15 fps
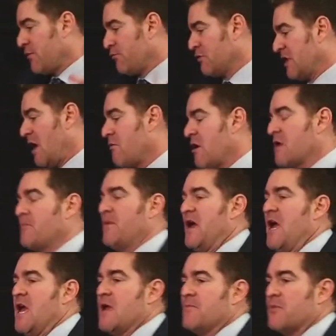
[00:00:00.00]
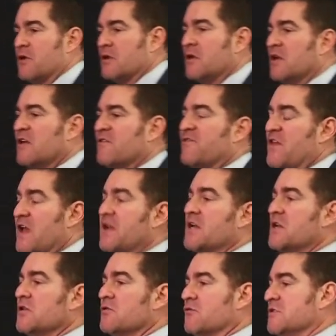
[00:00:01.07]
through direct pay, but if they could
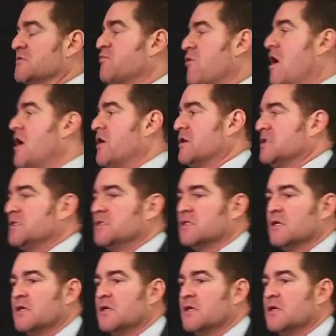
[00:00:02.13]
endorse products,